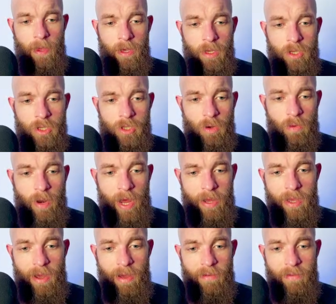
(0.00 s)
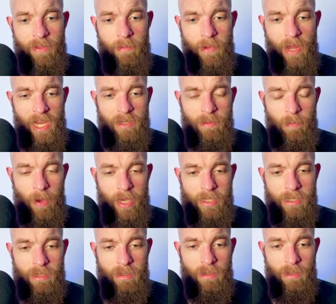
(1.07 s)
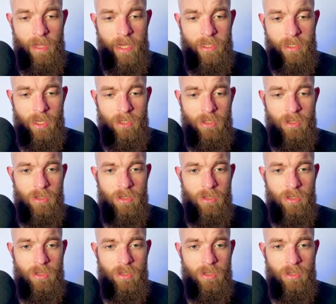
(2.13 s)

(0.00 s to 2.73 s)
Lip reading: So now you have them namespace like this.